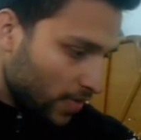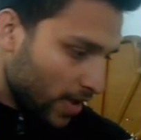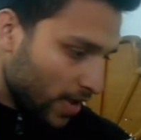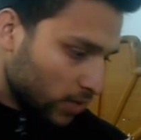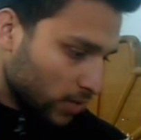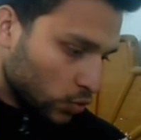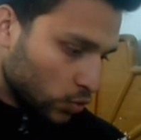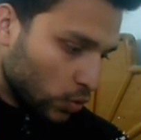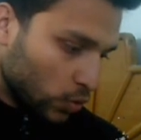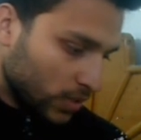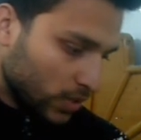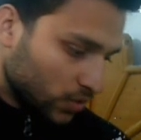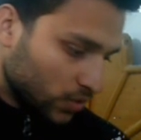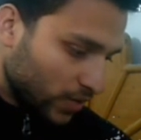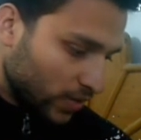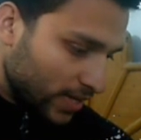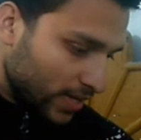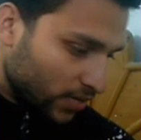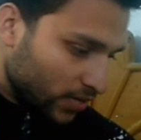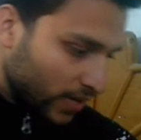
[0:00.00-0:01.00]
That
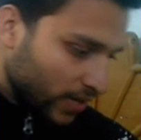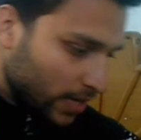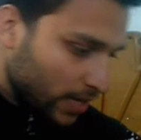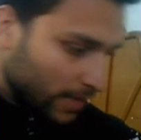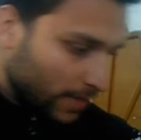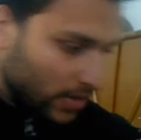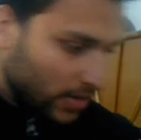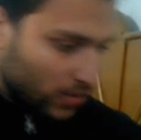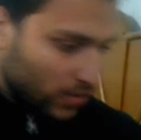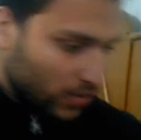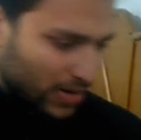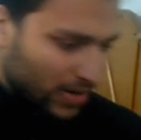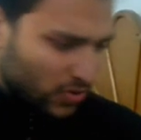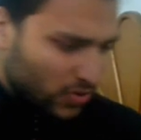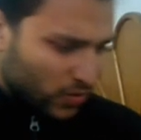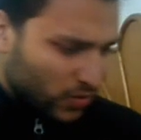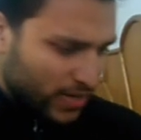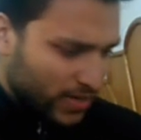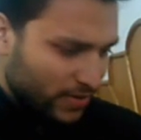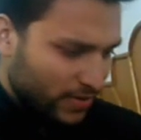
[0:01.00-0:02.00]
was really great, man. You can
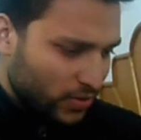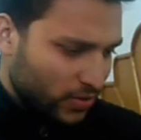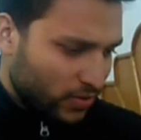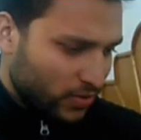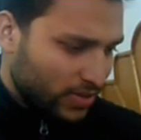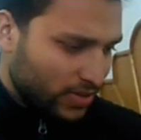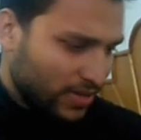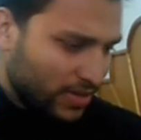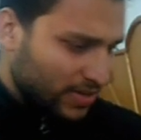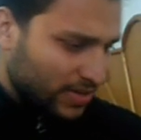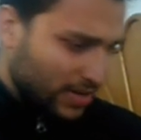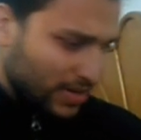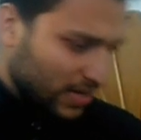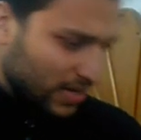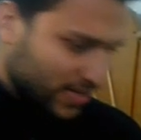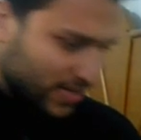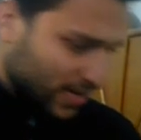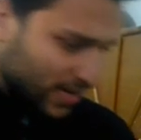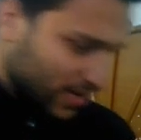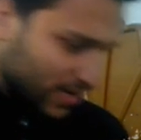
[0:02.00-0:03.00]
do whatever you want. That
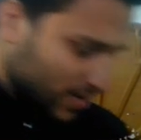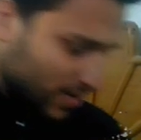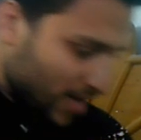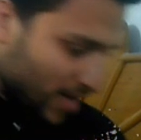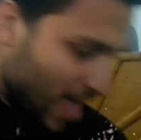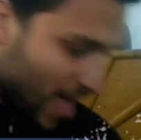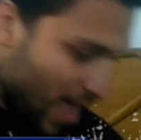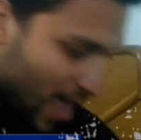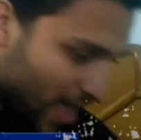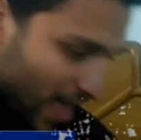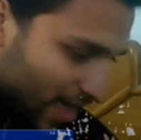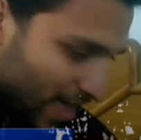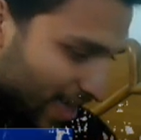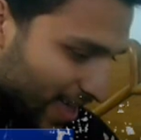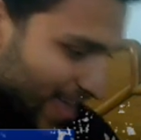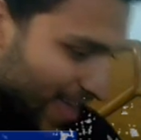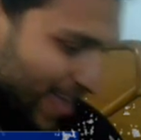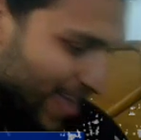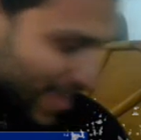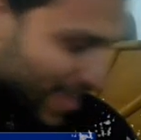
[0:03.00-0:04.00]
last second,
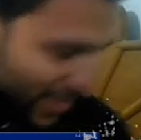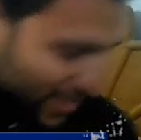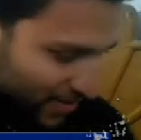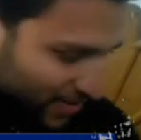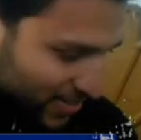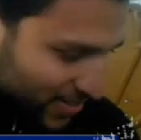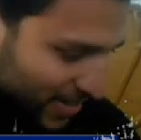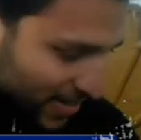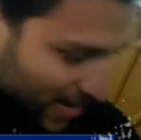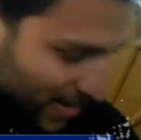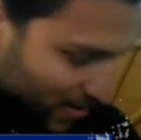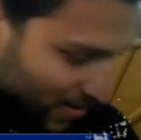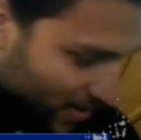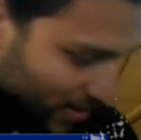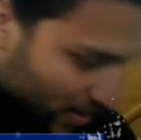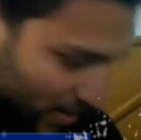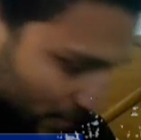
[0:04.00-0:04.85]
he was angry.